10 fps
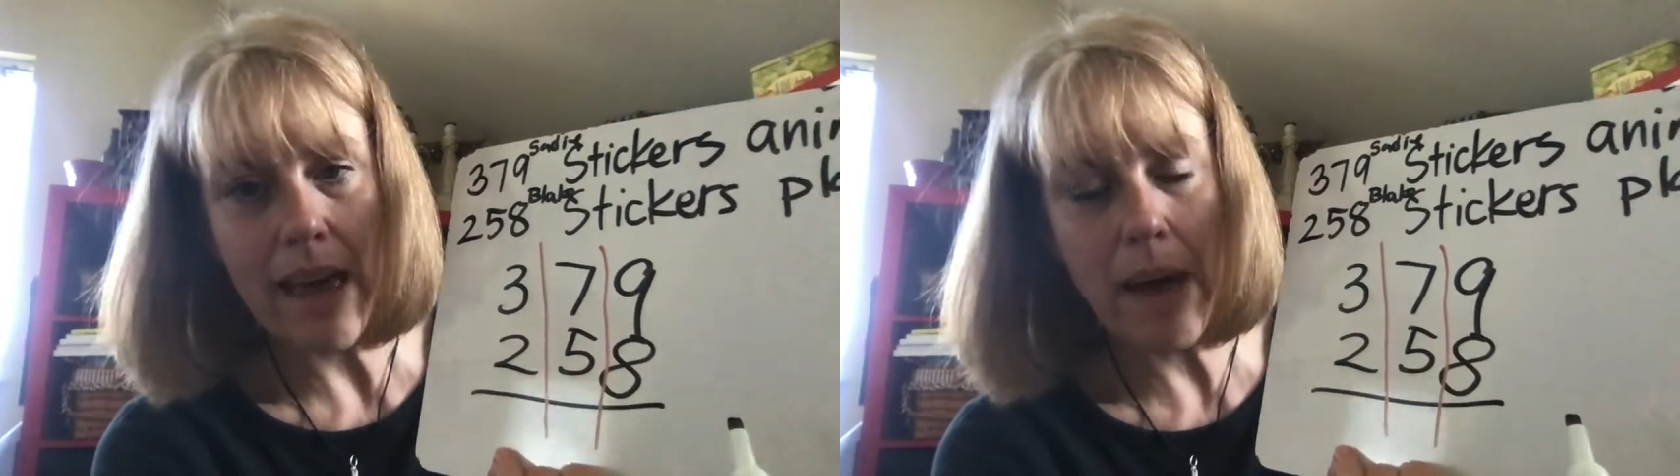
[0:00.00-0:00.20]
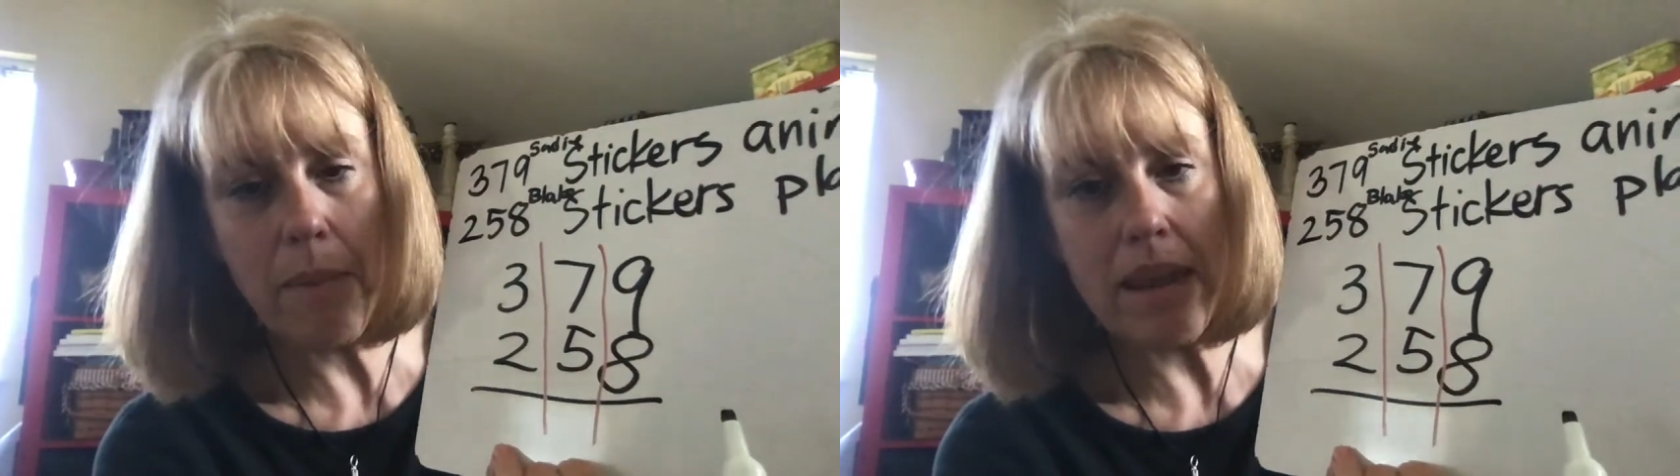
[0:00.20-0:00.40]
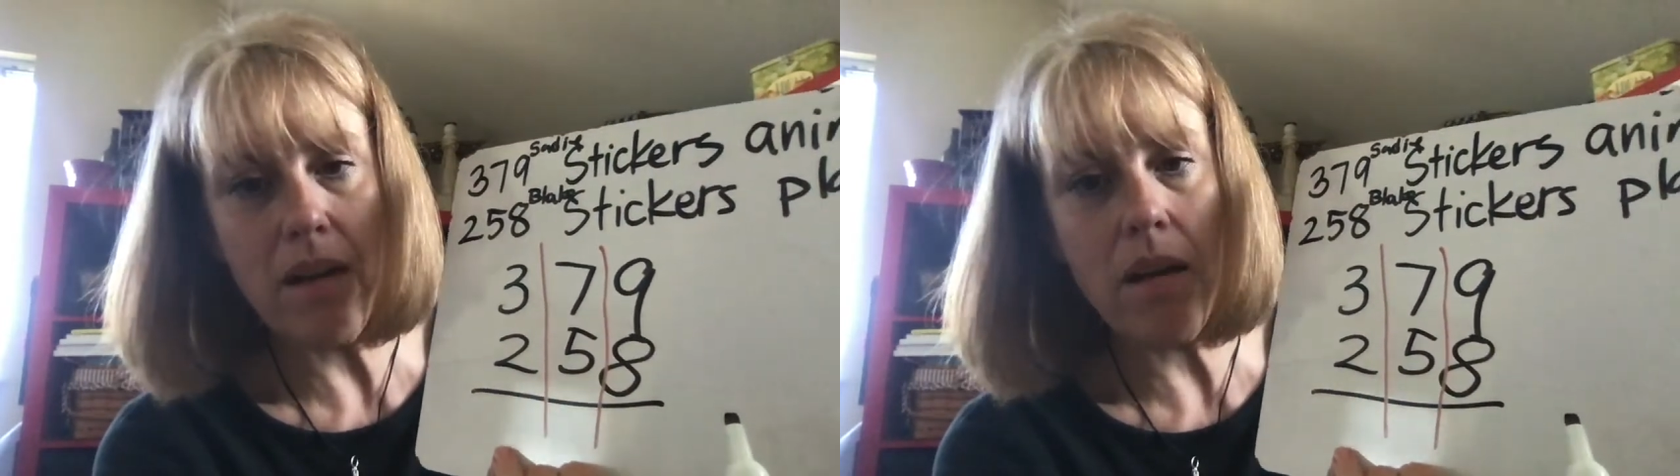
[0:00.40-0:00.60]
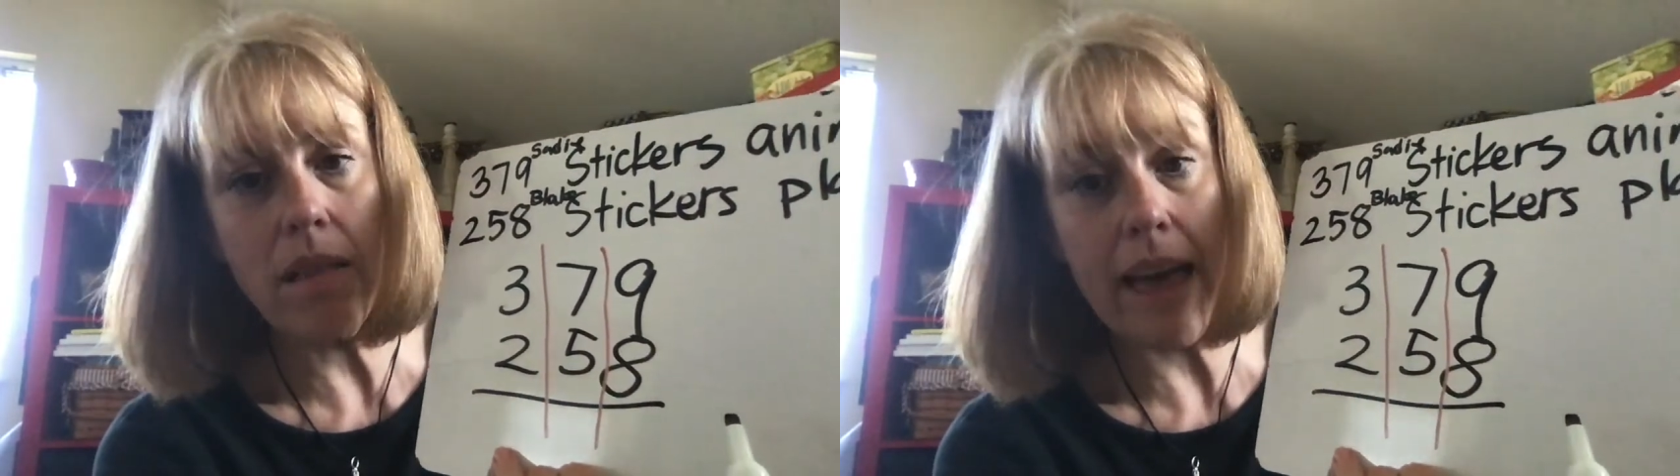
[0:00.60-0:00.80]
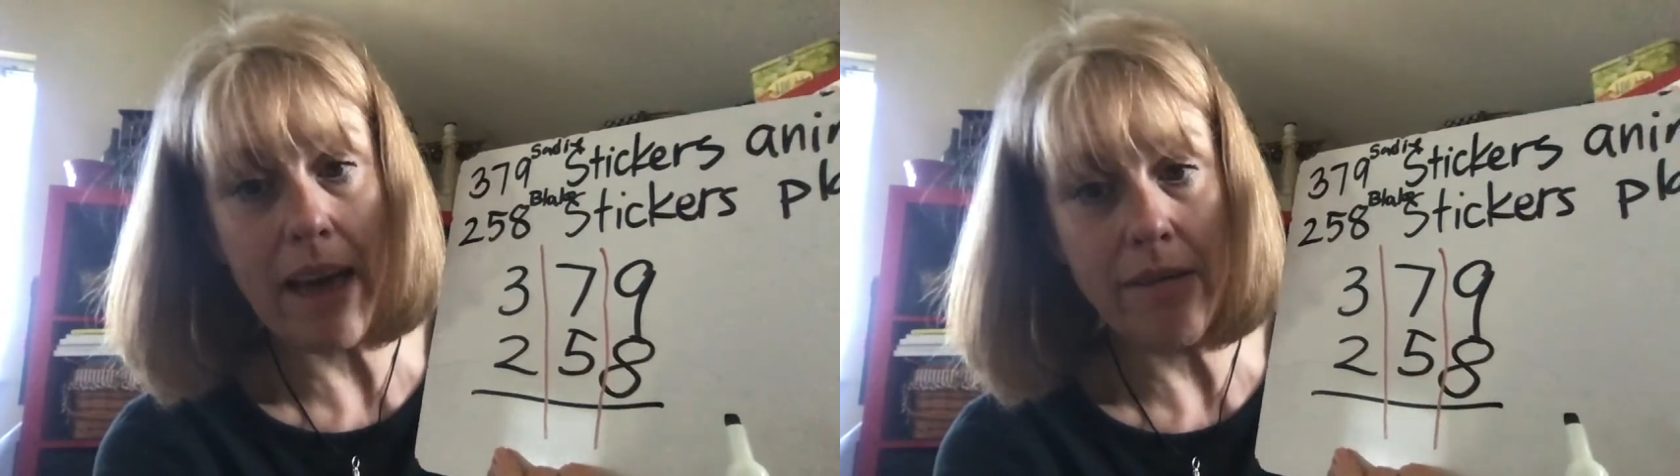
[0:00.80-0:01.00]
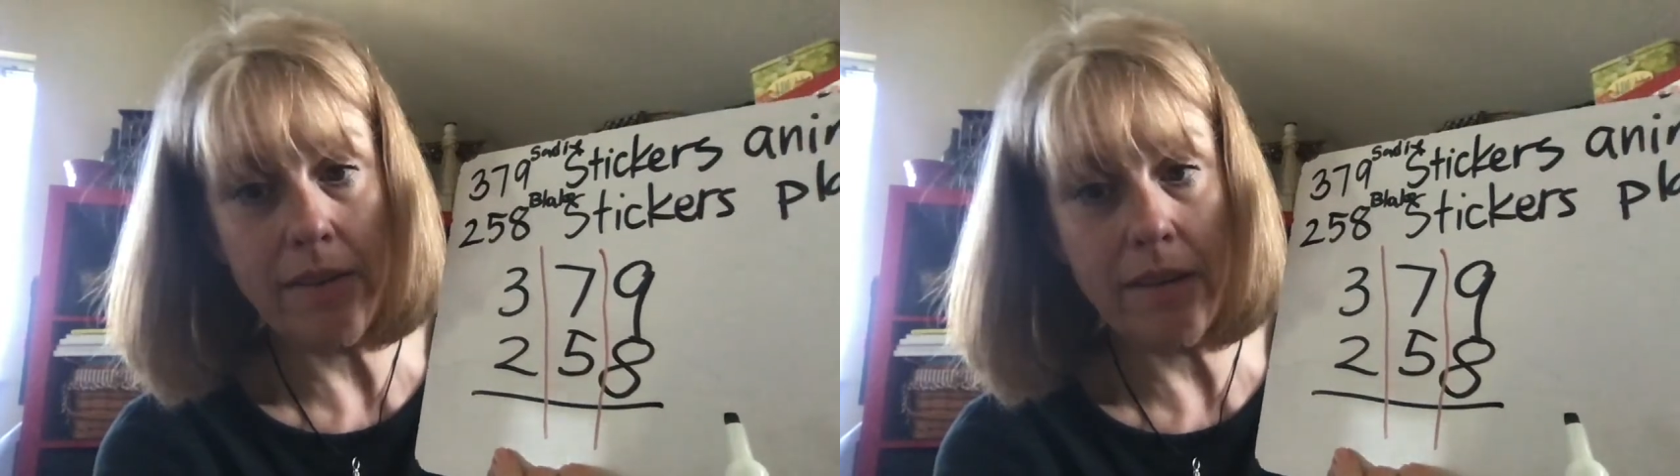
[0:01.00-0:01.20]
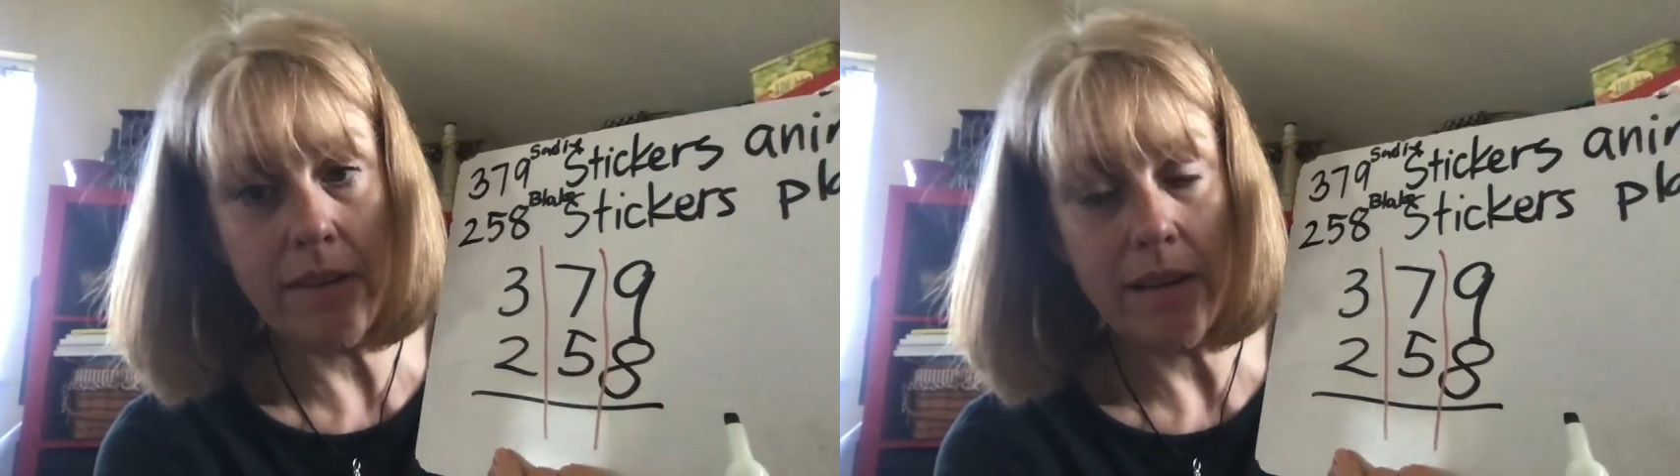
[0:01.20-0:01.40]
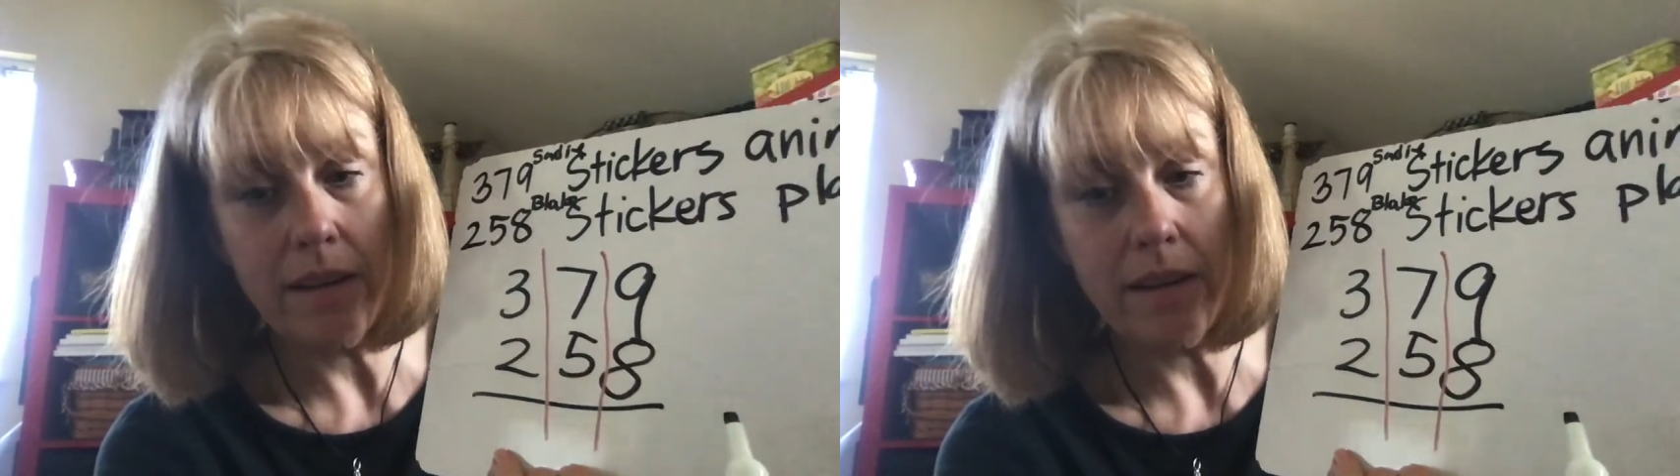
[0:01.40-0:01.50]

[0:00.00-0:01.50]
how many are left?